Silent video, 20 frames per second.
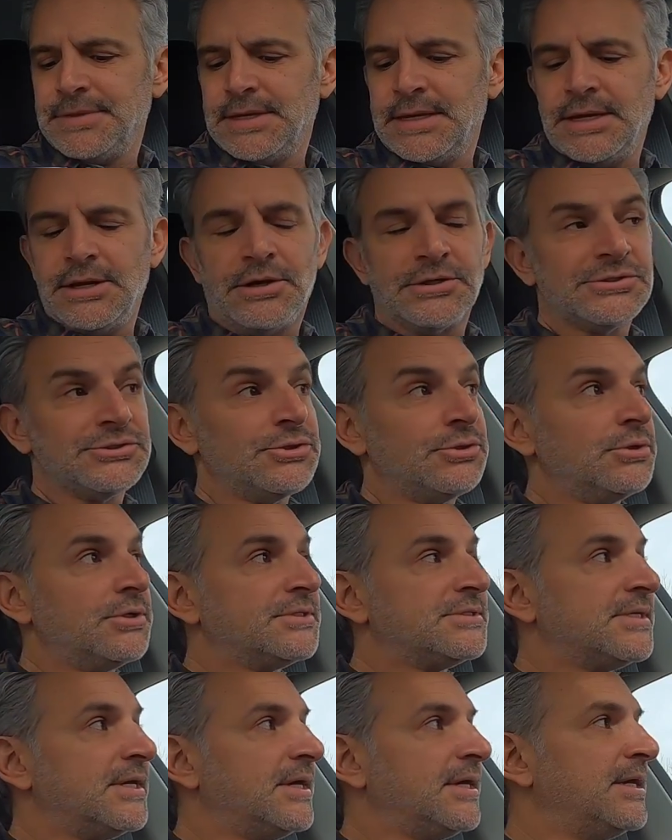it also
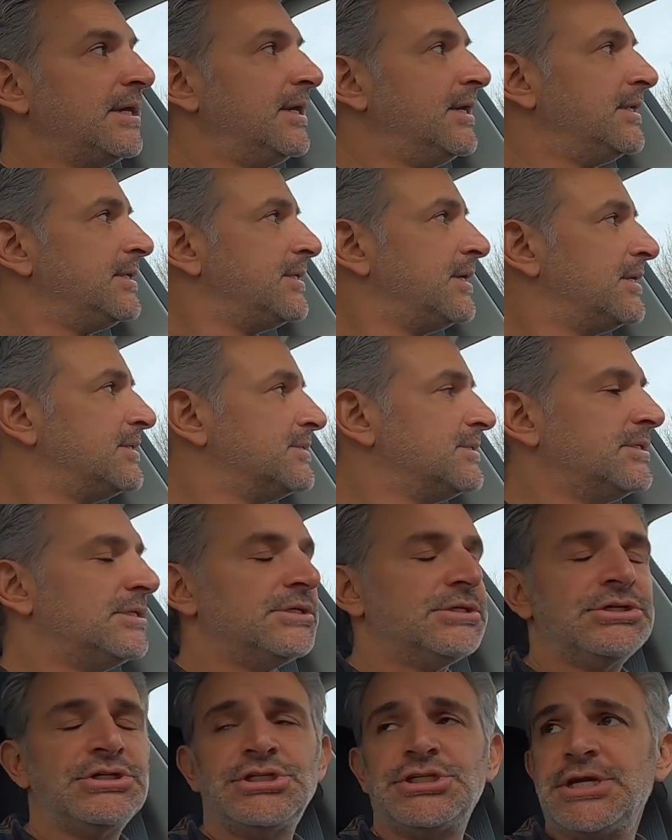looks like it
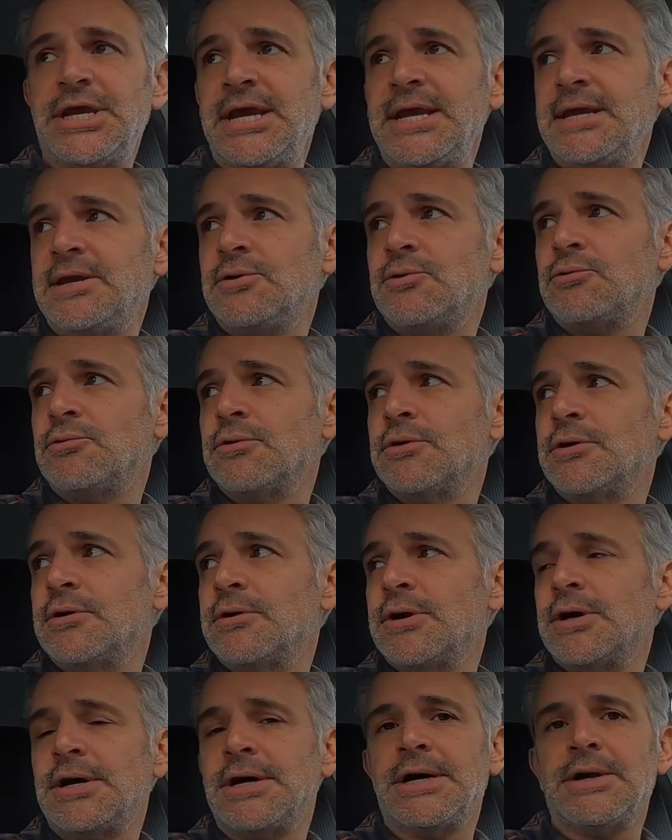doesn't shake
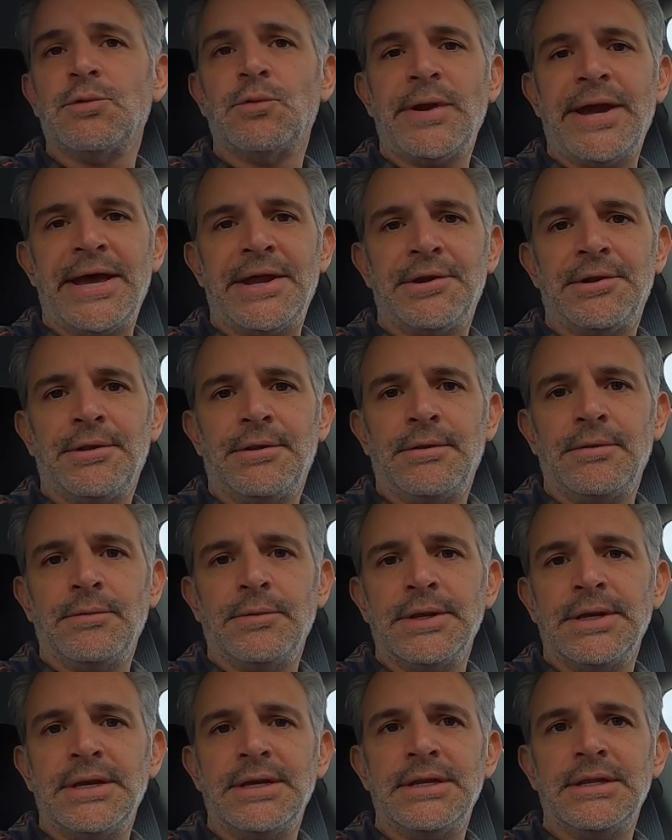or rattle
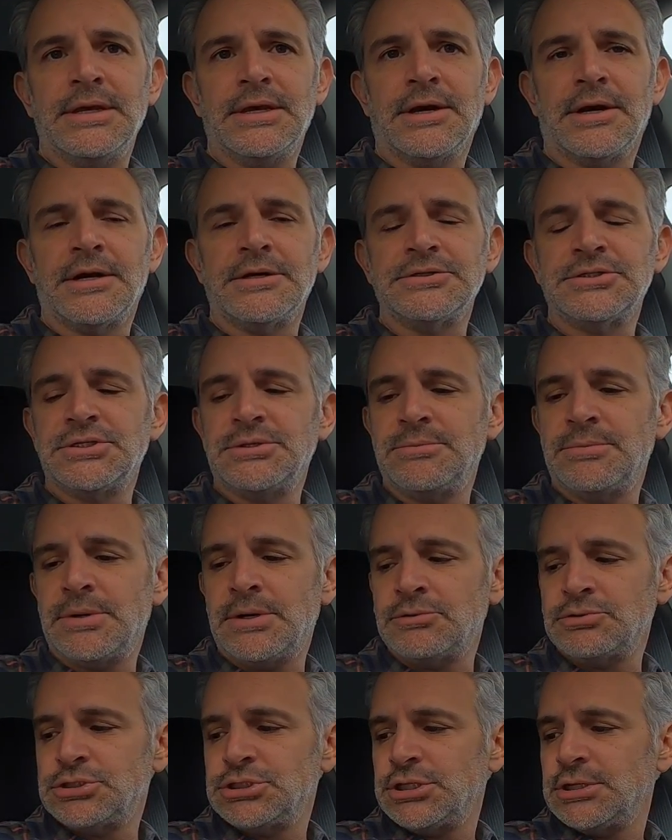when the car's in
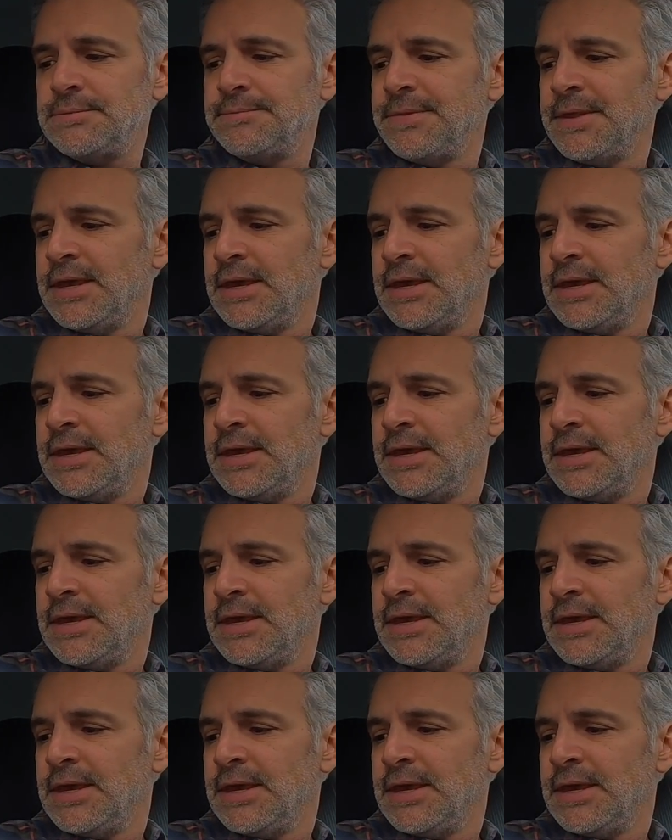motion.